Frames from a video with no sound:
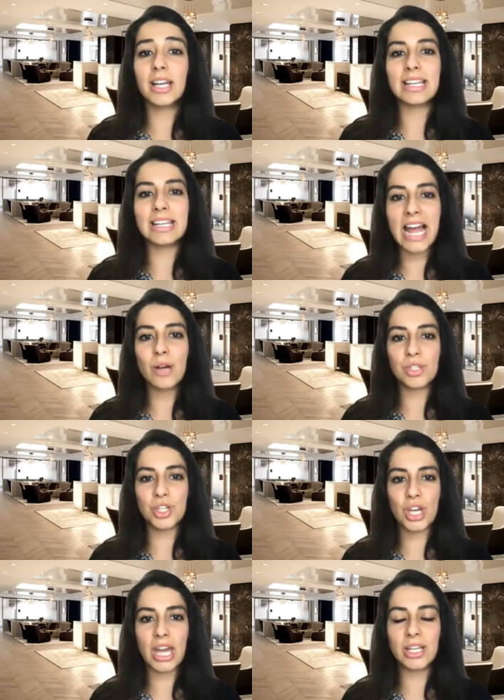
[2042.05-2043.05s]
And now's a
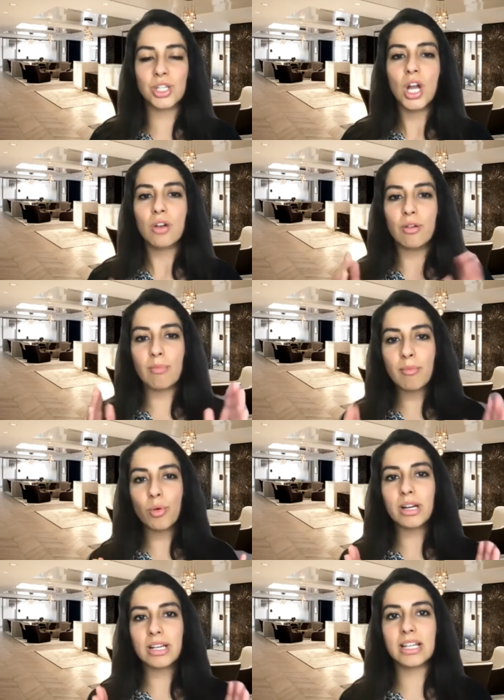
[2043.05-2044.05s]
change.
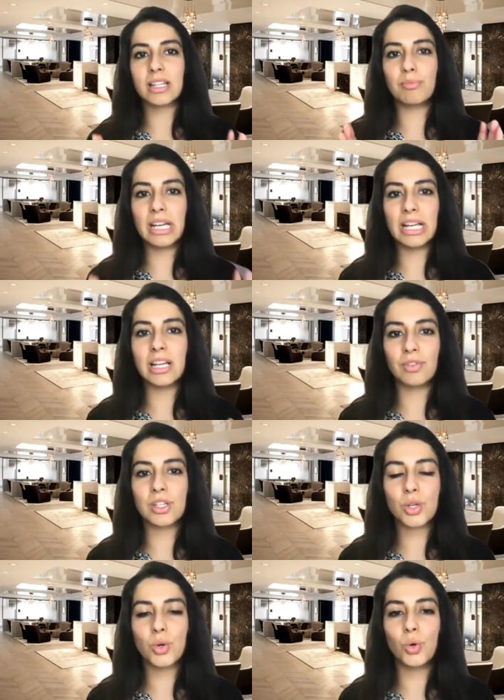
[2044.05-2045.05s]
Remember what I said at the beginning of
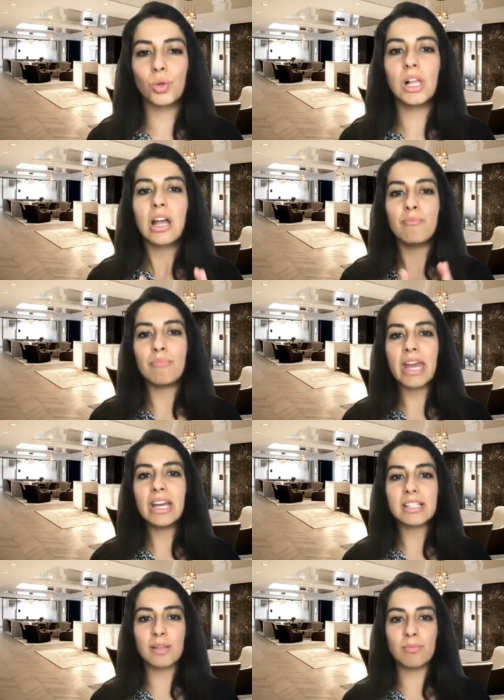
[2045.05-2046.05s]
this call May
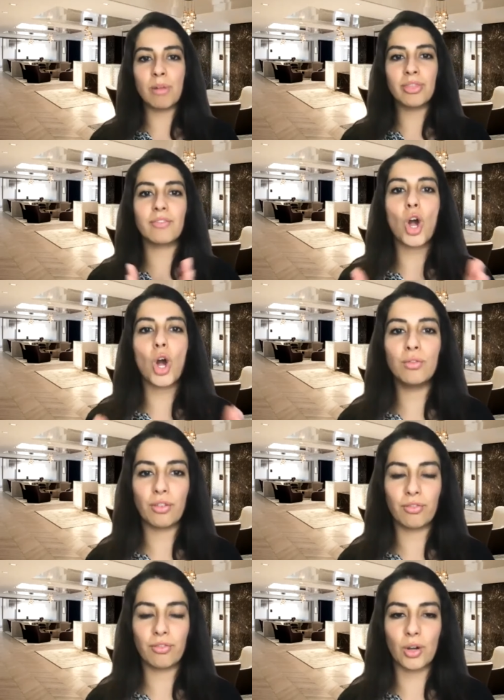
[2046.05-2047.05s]
is the month of
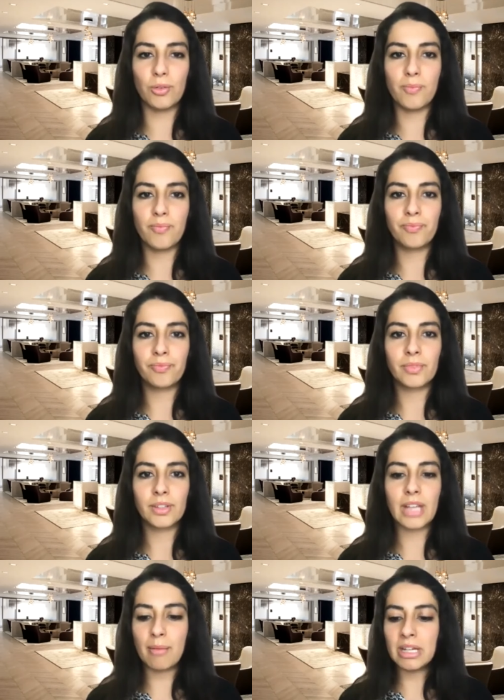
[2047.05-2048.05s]
overflow.
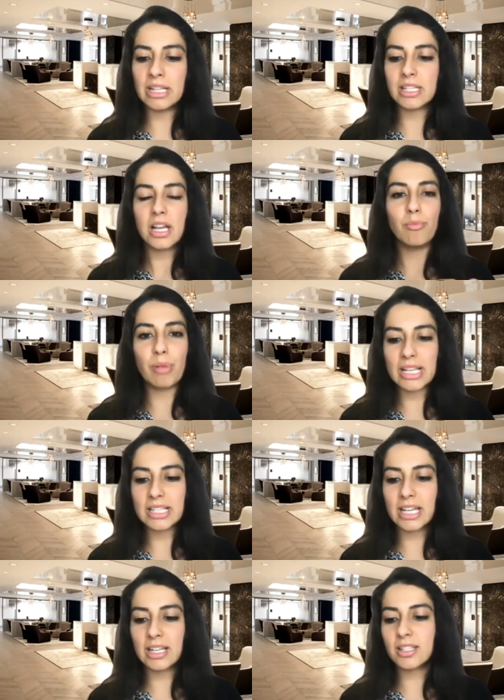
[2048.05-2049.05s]
That means
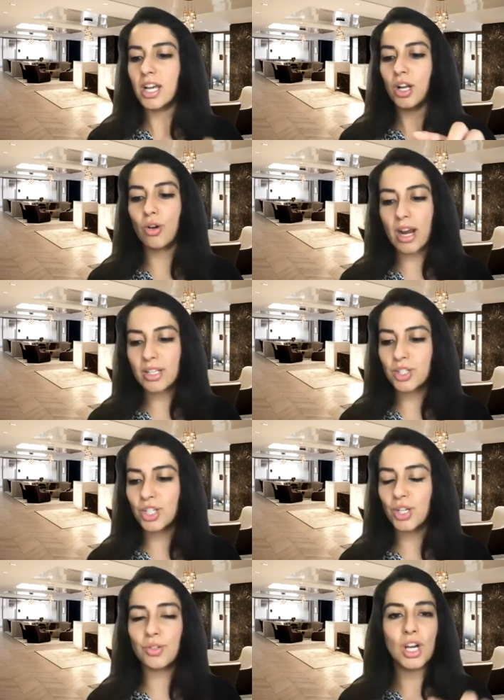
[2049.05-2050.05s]
blessings,
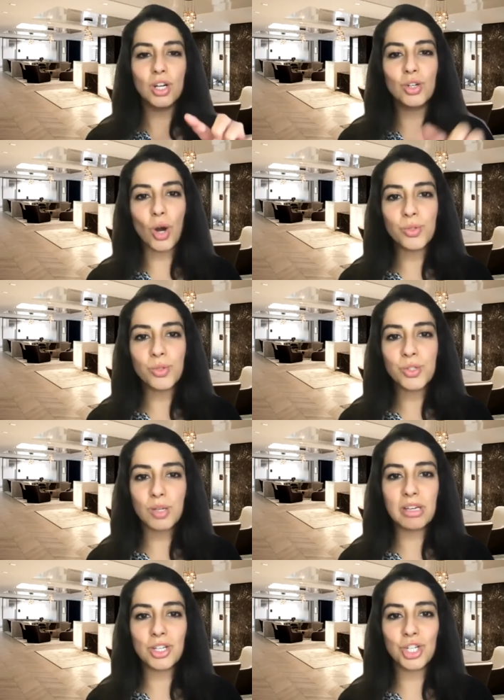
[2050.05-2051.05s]
gratitude, goals to
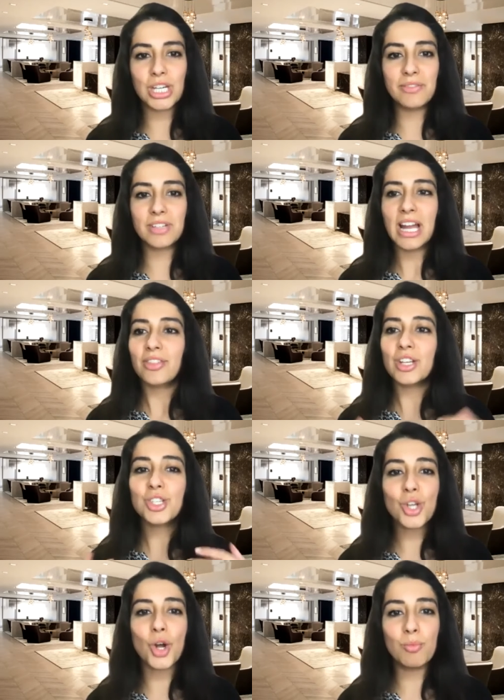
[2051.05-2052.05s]
be achieved. There's
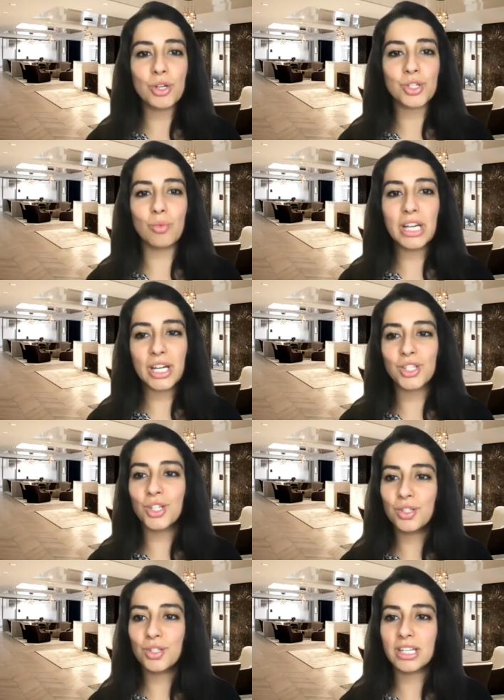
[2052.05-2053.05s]
so much that we can
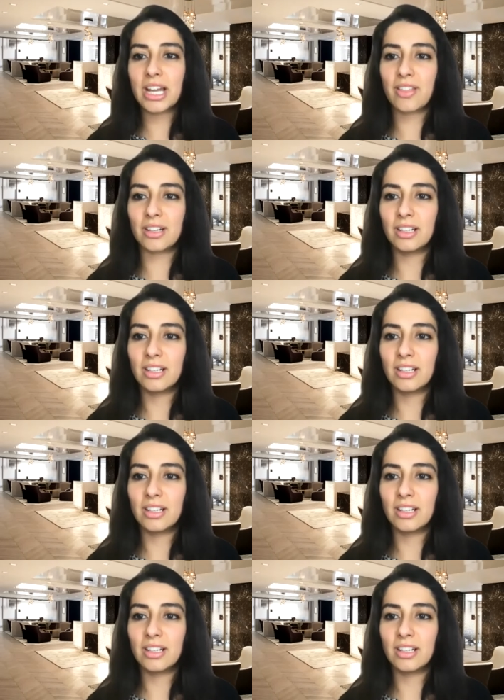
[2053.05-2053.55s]
do together.